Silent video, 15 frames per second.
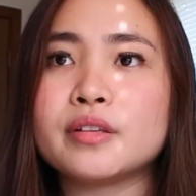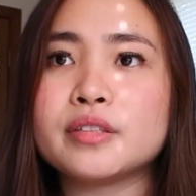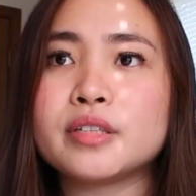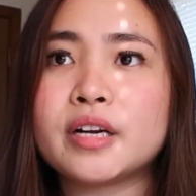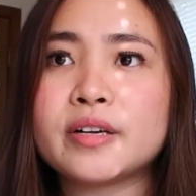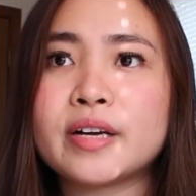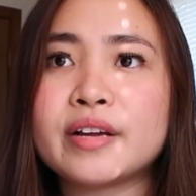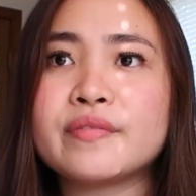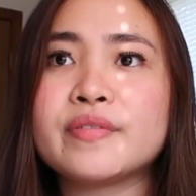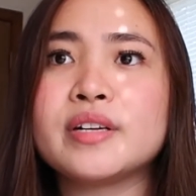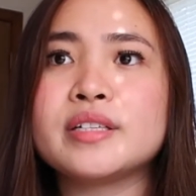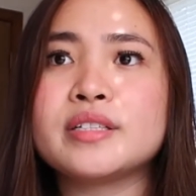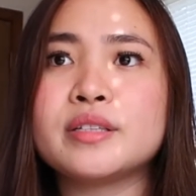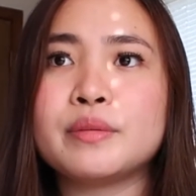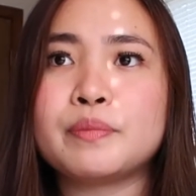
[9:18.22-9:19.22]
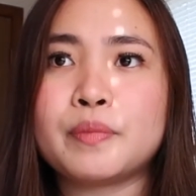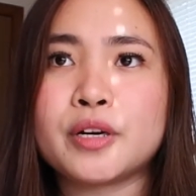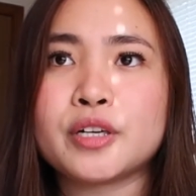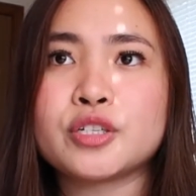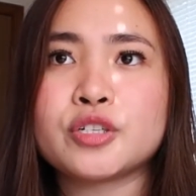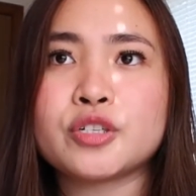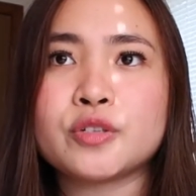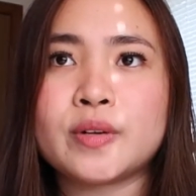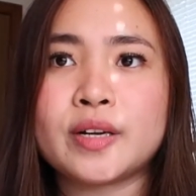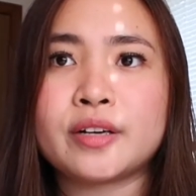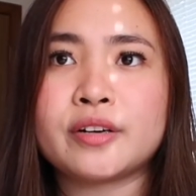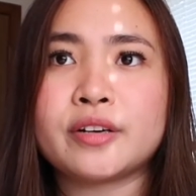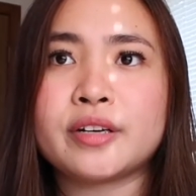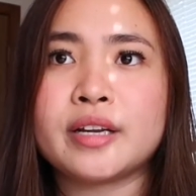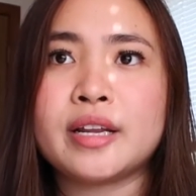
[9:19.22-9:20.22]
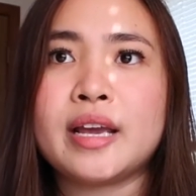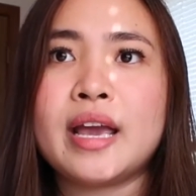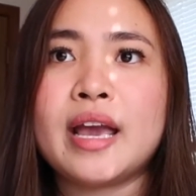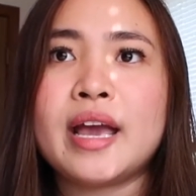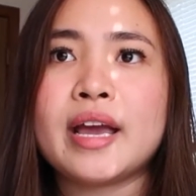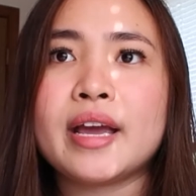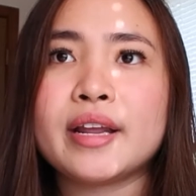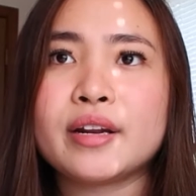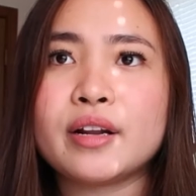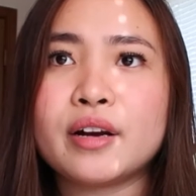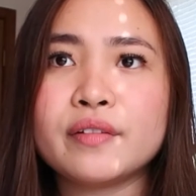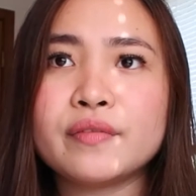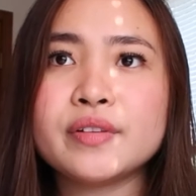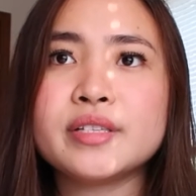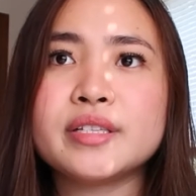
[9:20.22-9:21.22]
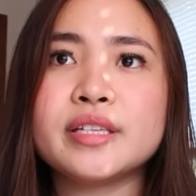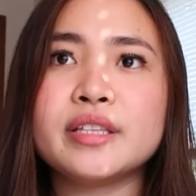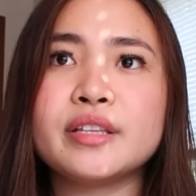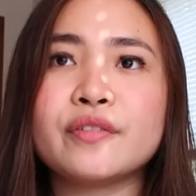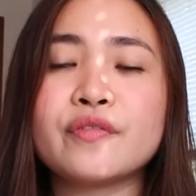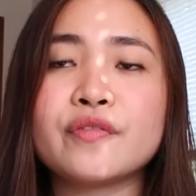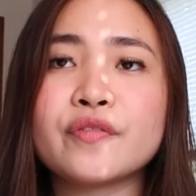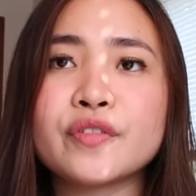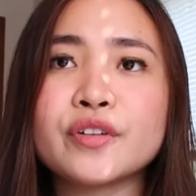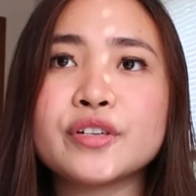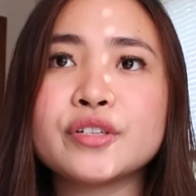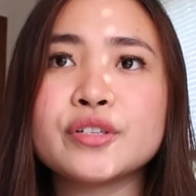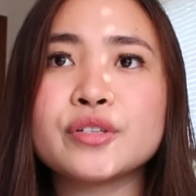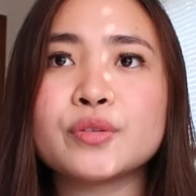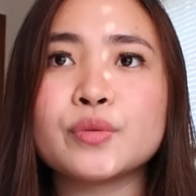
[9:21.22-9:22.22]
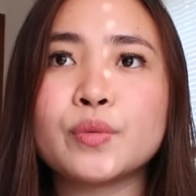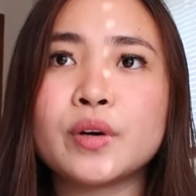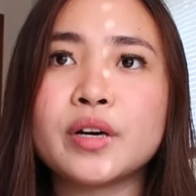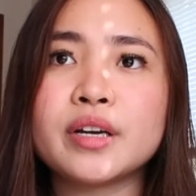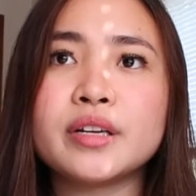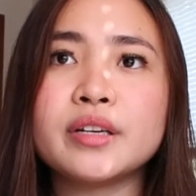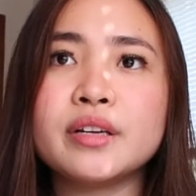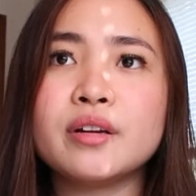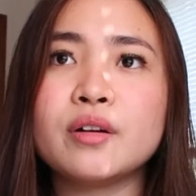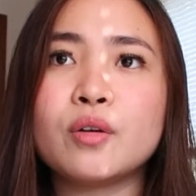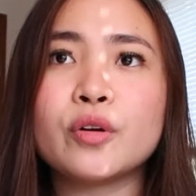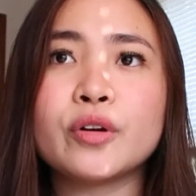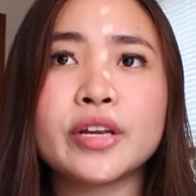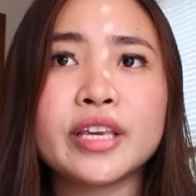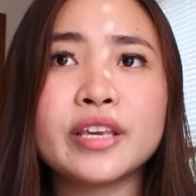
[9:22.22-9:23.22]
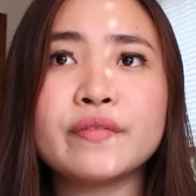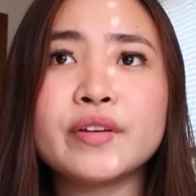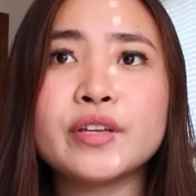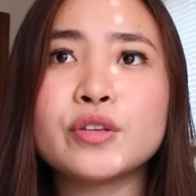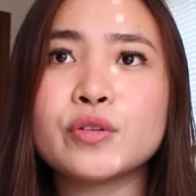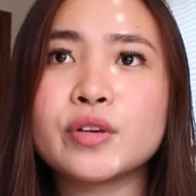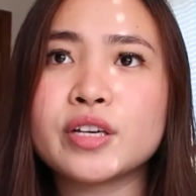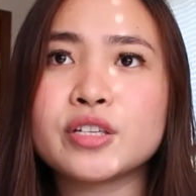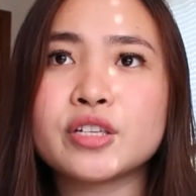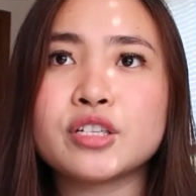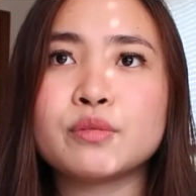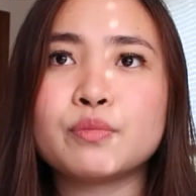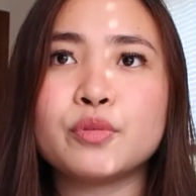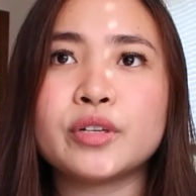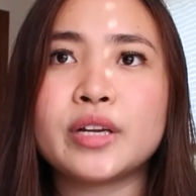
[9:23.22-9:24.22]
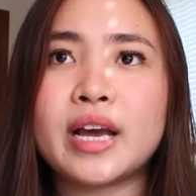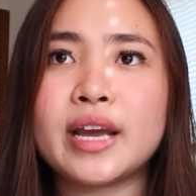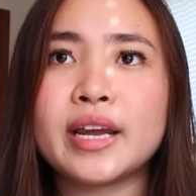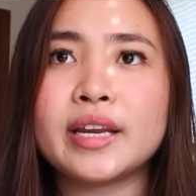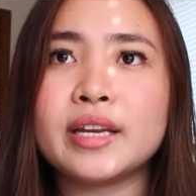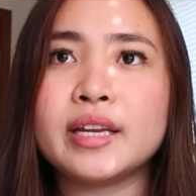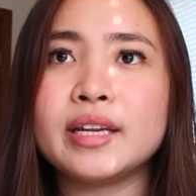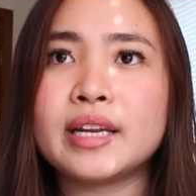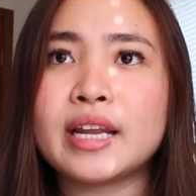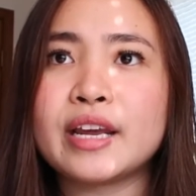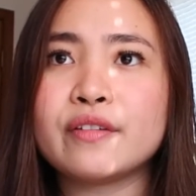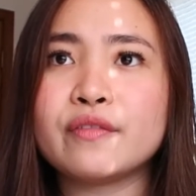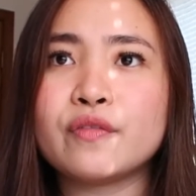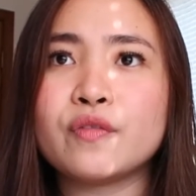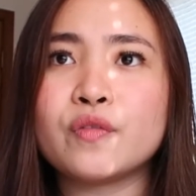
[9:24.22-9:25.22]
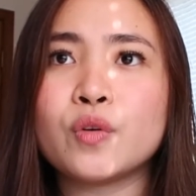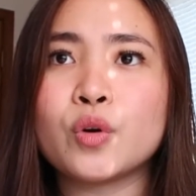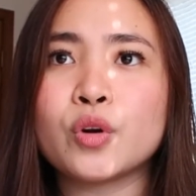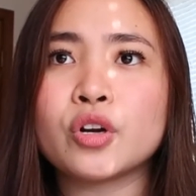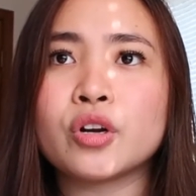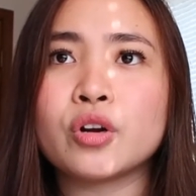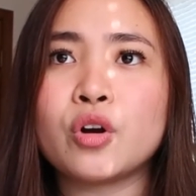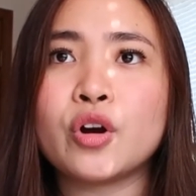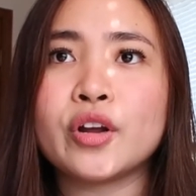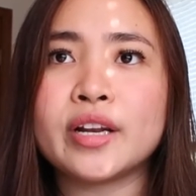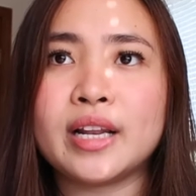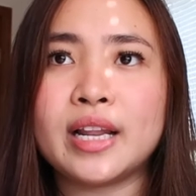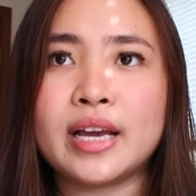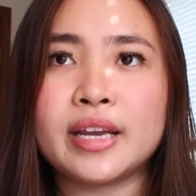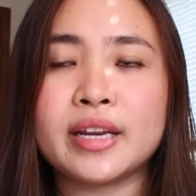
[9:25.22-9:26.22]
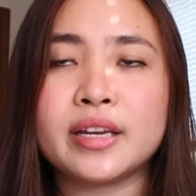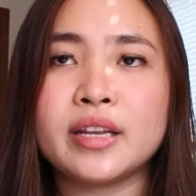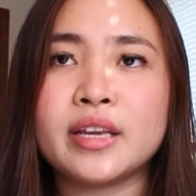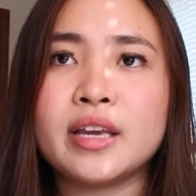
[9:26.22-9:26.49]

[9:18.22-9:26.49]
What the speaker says: arrival departure record. And obviously the first one, or even you can just put I-94 online.